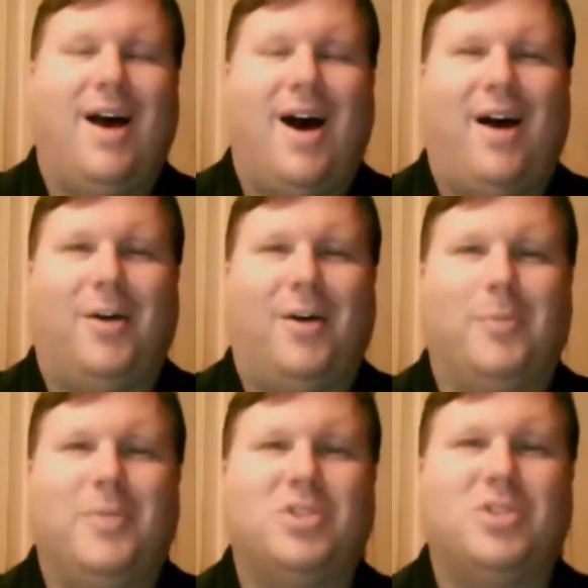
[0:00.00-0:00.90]

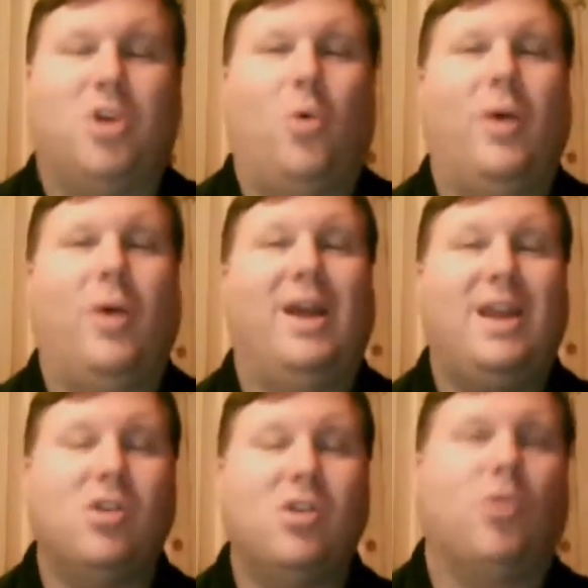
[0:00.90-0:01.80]
So
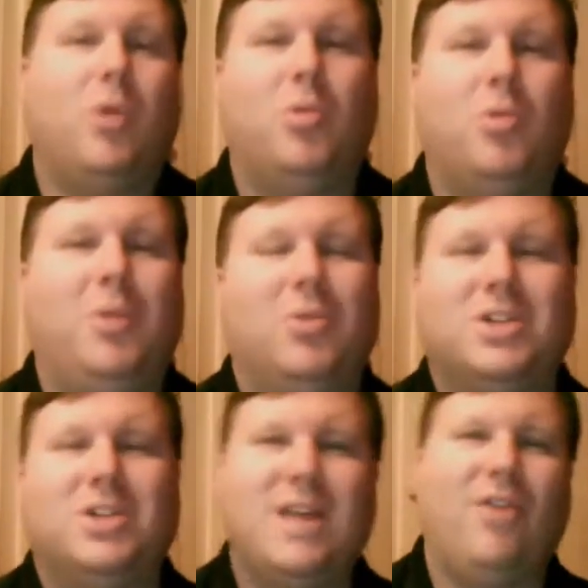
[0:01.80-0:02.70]
here we will be
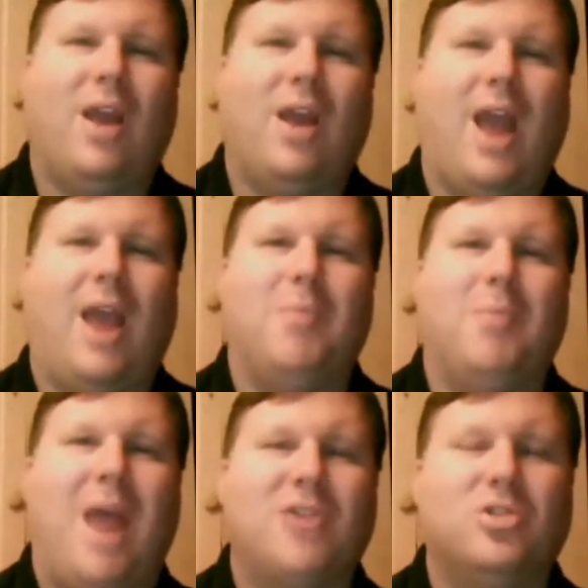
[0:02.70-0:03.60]
receiving a
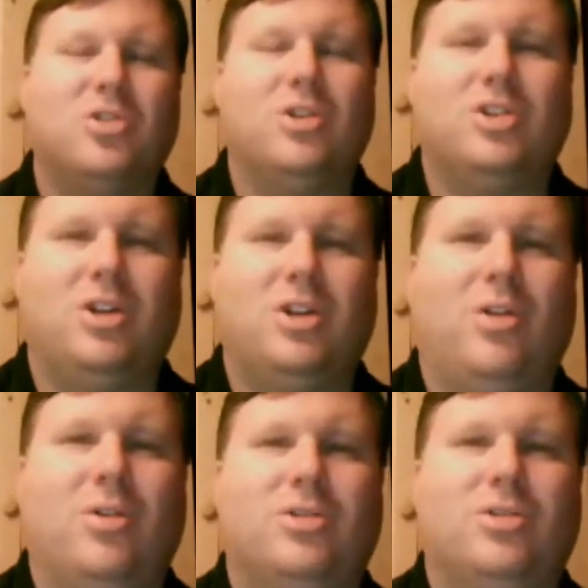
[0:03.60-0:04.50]
master
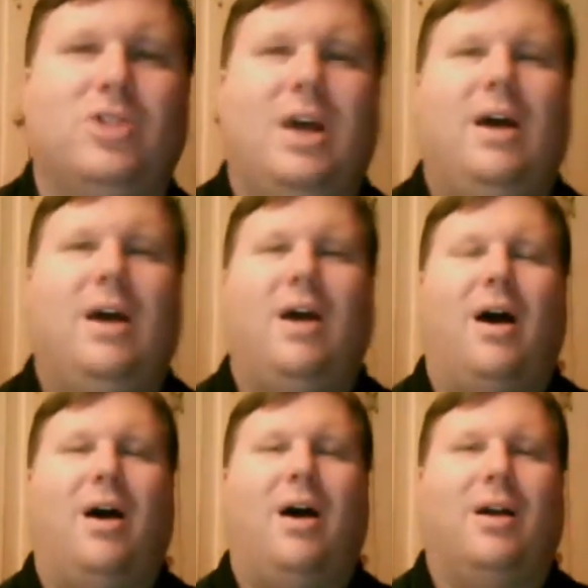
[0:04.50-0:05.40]
distiller's
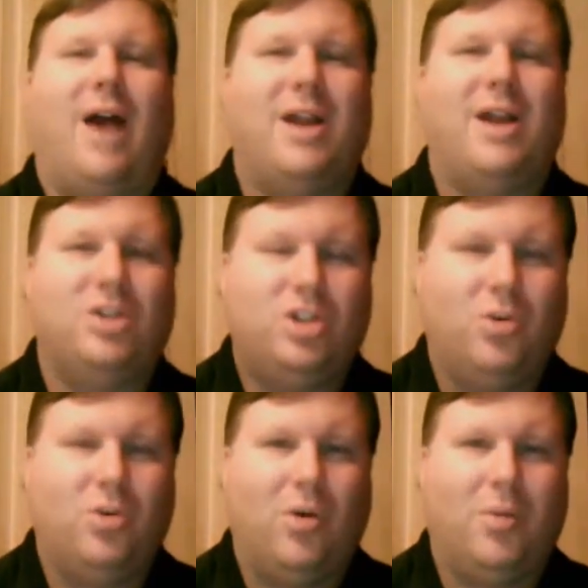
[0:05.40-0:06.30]
guided
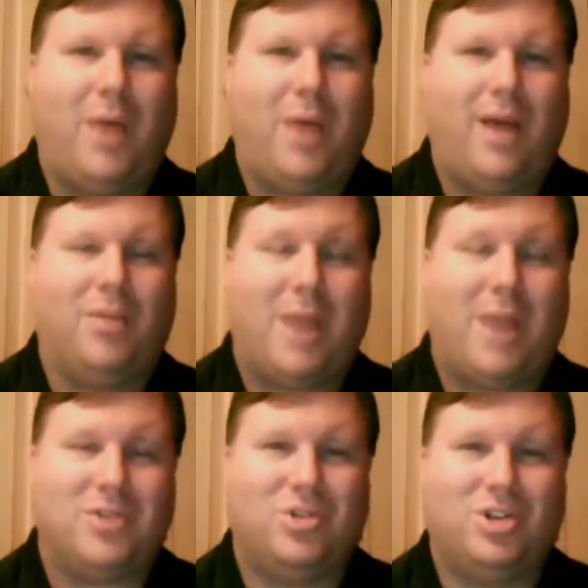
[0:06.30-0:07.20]
tour by the
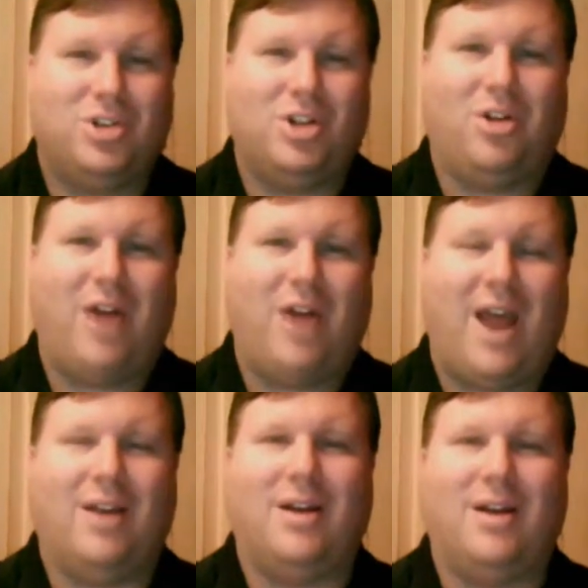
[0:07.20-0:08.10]
master distiller
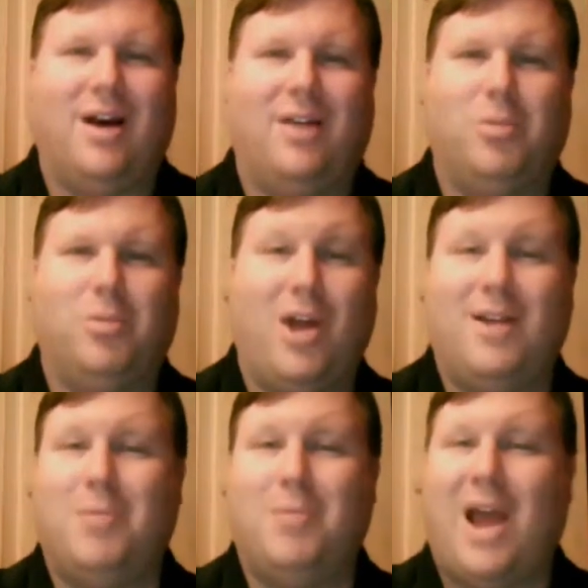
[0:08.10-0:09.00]
and the
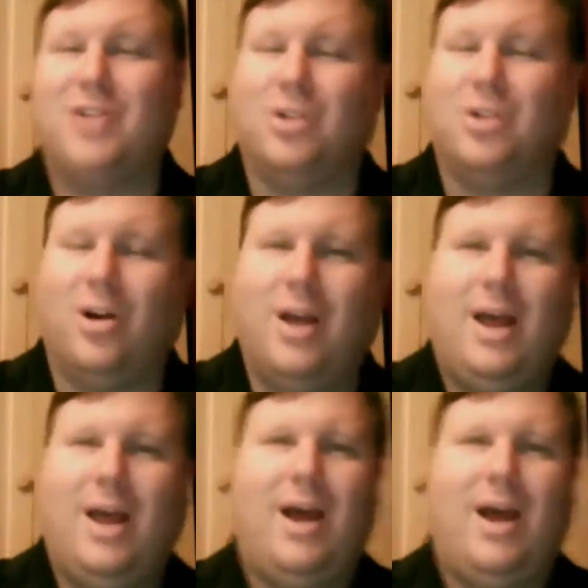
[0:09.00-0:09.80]
brand ambassador.